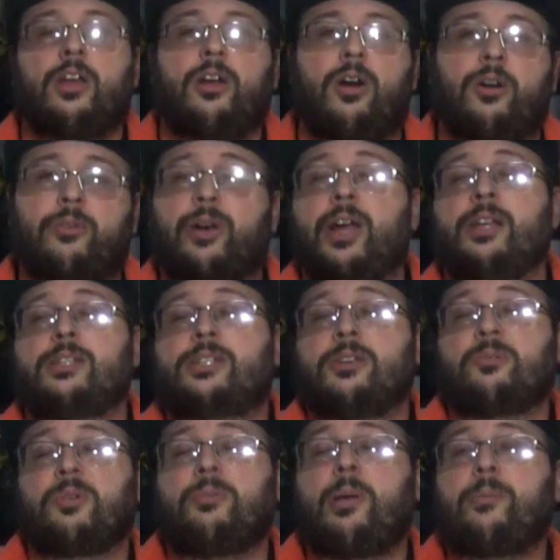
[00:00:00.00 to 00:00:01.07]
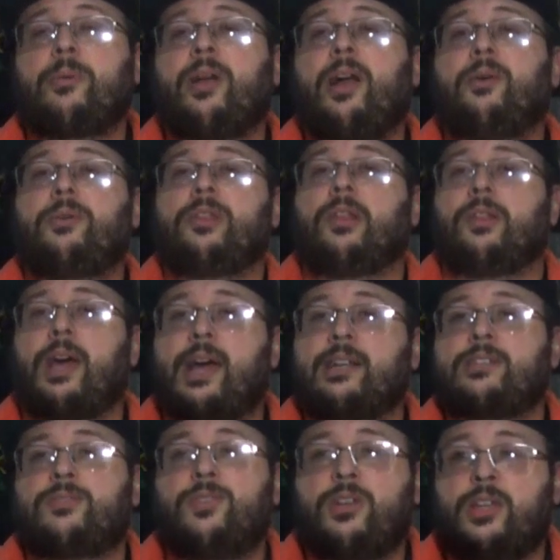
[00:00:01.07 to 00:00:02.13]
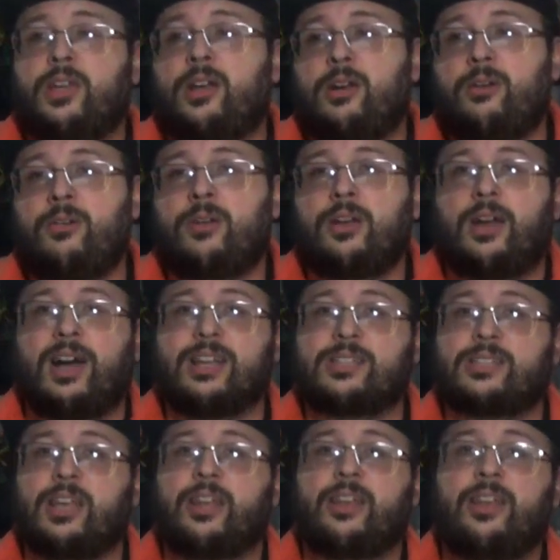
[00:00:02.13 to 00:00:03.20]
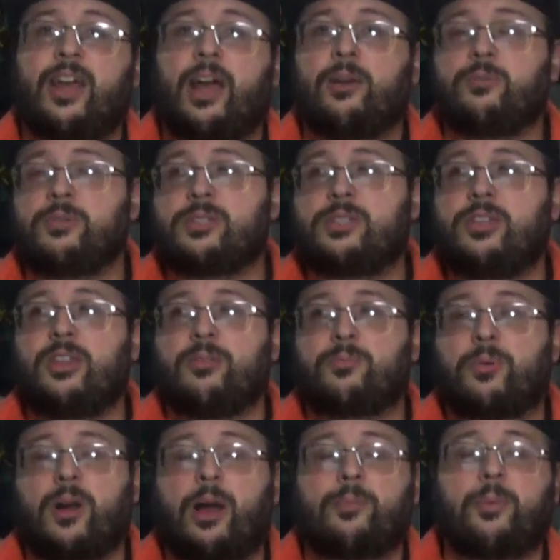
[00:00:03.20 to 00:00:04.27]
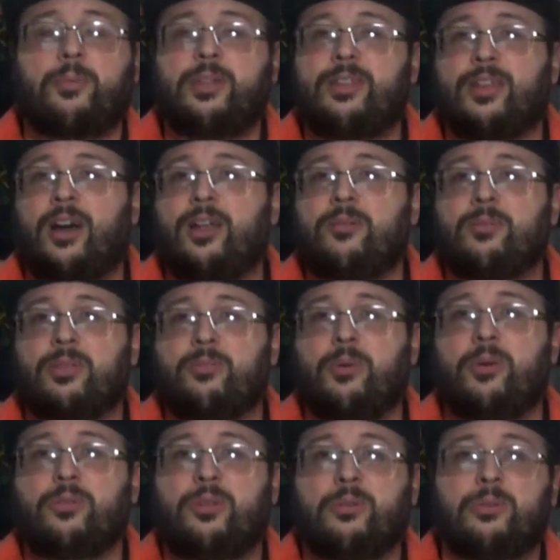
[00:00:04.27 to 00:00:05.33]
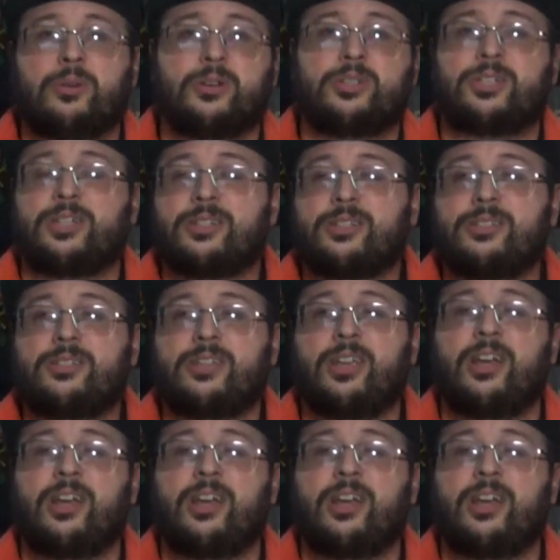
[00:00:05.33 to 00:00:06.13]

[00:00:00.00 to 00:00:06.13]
Alright, so remember how in the last video I said I was probably done with MOTU Origins,